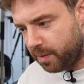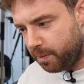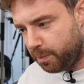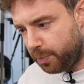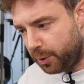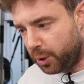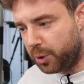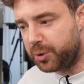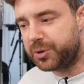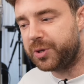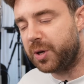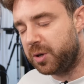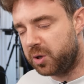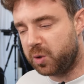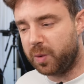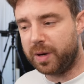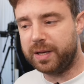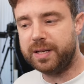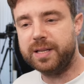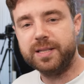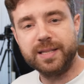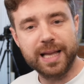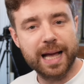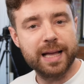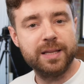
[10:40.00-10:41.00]
But also, do I
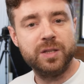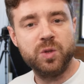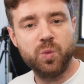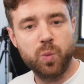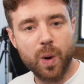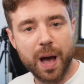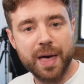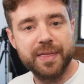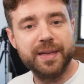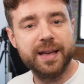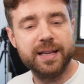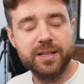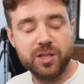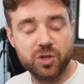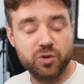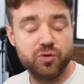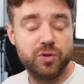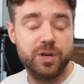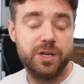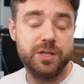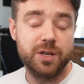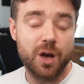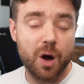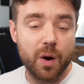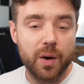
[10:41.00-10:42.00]
understand where the
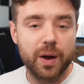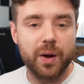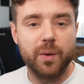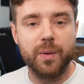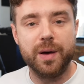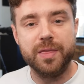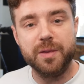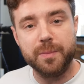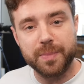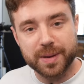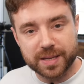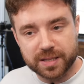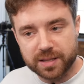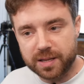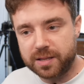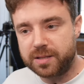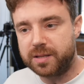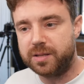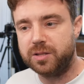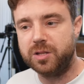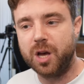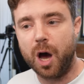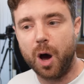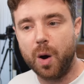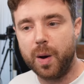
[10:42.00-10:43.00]
industry is going, where the
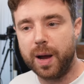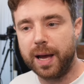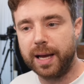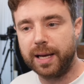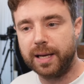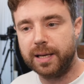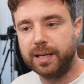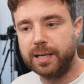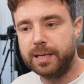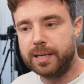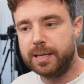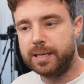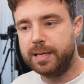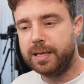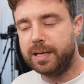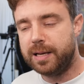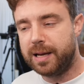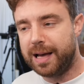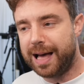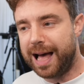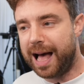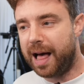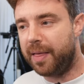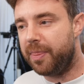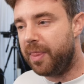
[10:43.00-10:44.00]
business is going,
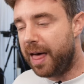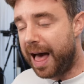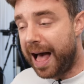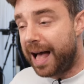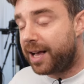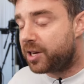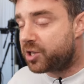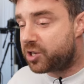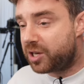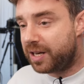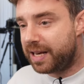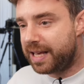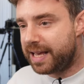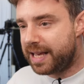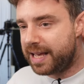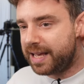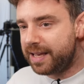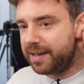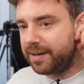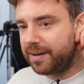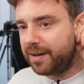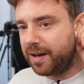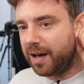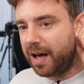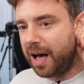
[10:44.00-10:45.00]
and that
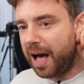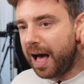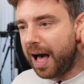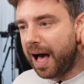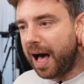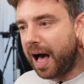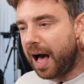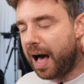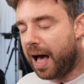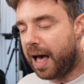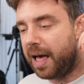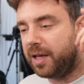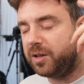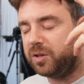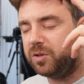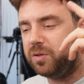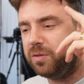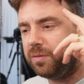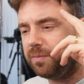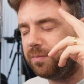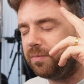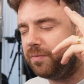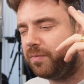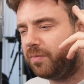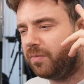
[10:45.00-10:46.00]
actually
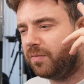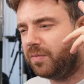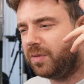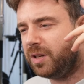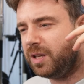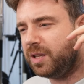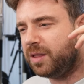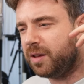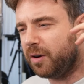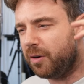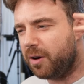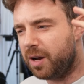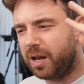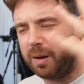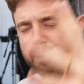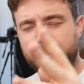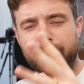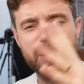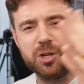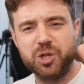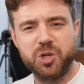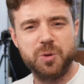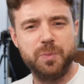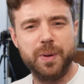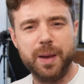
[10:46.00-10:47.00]
there are a
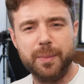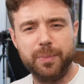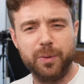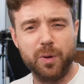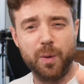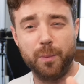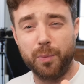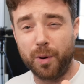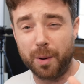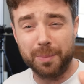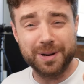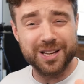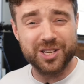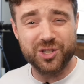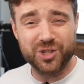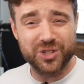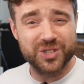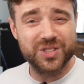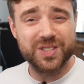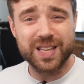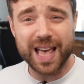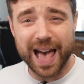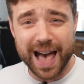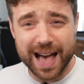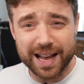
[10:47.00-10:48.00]
bunch of people who are probably
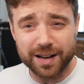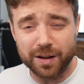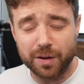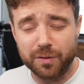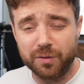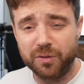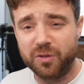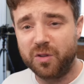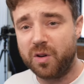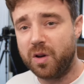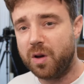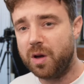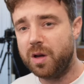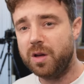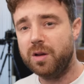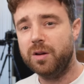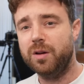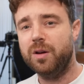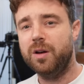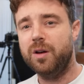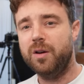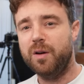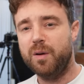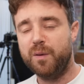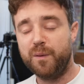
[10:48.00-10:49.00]
just scared of
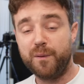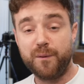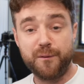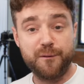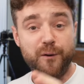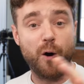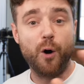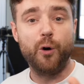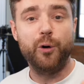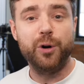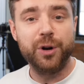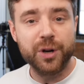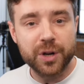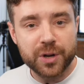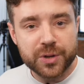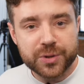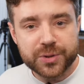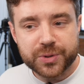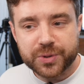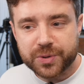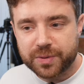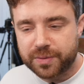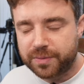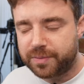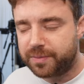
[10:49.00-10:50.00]

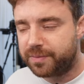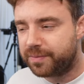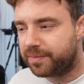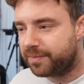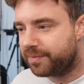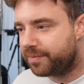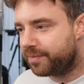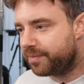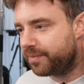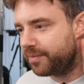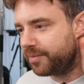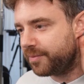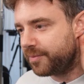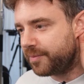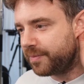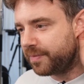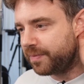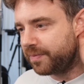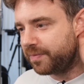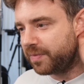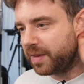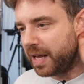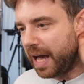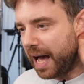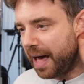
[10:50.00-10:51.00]
foreigners,
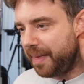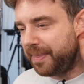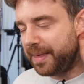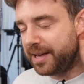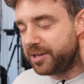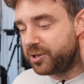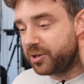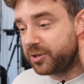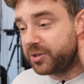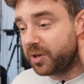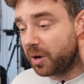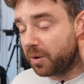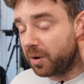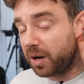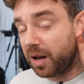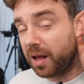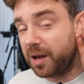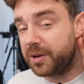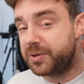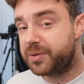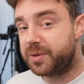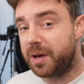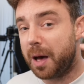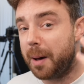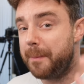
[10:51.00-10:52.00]
and they just don't
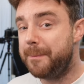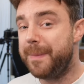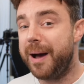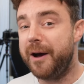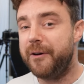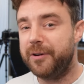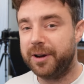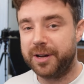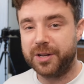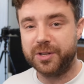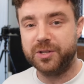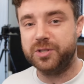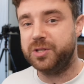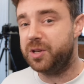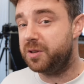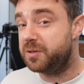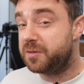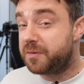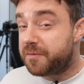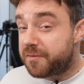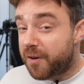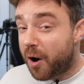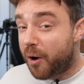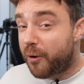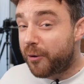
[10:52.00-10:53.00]
class Americans
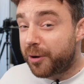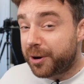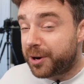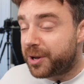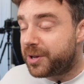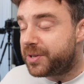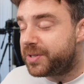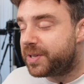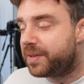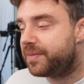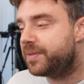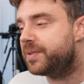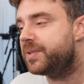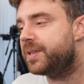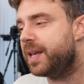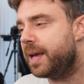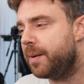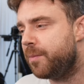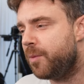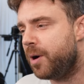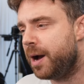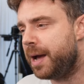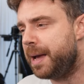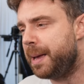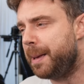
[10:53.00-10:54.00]
as foreigners in the
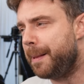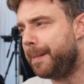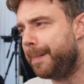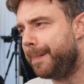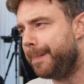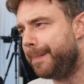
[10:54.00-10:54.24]
same way.